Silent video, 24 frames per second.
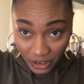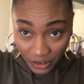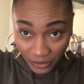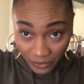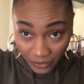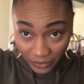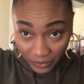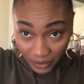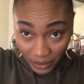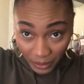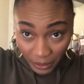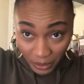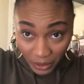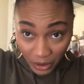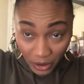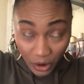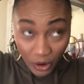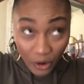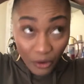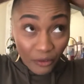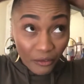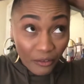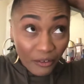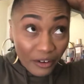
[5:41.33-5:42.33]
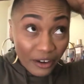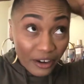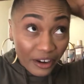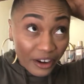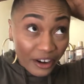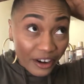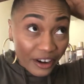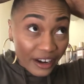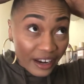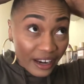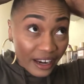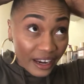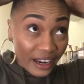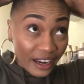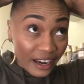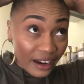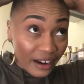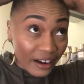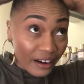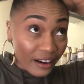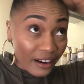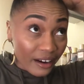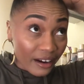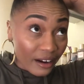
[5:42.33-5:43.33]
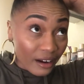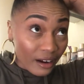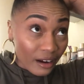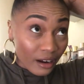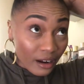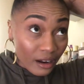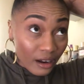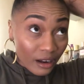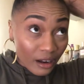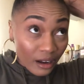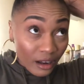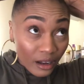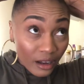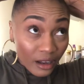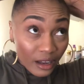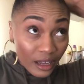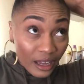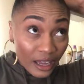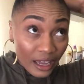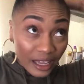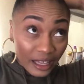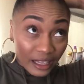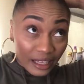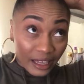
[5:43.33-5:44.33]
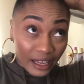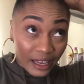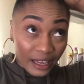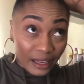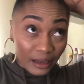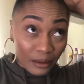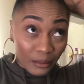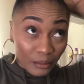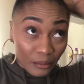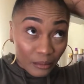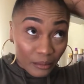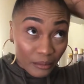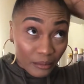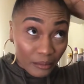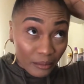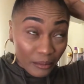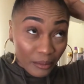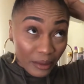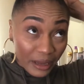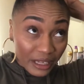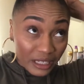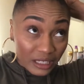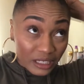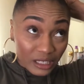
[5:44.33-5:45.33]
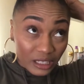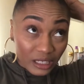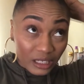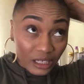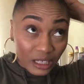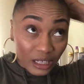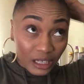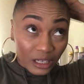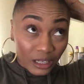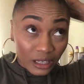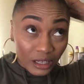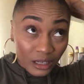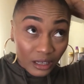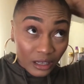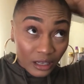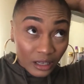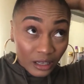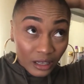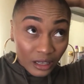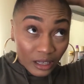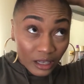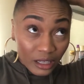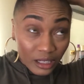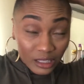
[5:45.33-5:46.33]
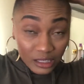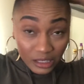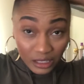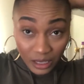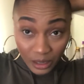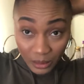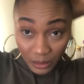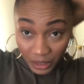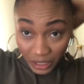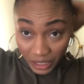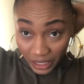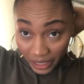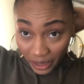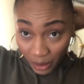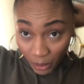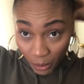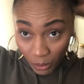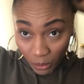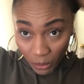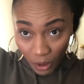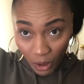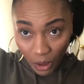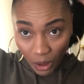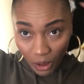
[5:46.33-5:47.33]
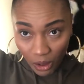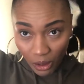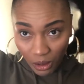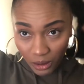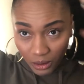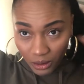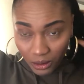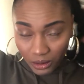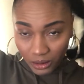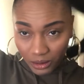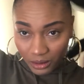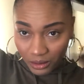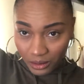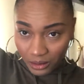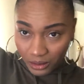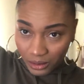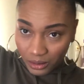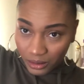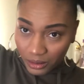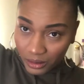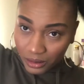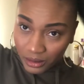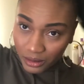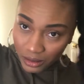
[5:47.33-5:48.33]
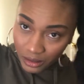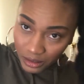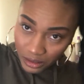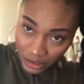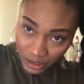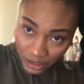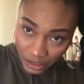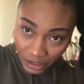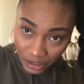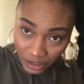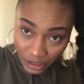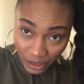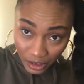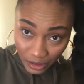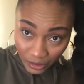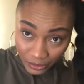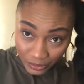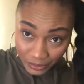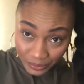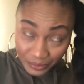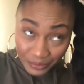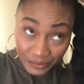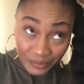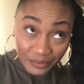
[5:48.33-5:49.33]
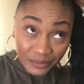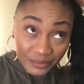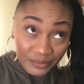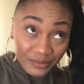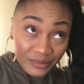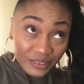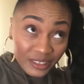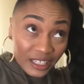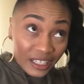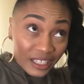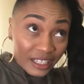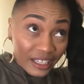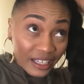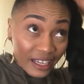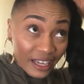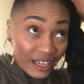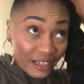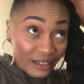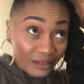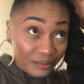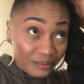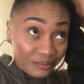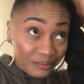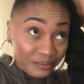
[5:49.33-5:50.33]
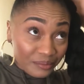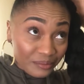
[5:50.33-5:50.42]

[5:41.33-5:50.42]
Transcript: gonna flip it over your hair, and, like, basically it's gonna be like a ball, you know, like that.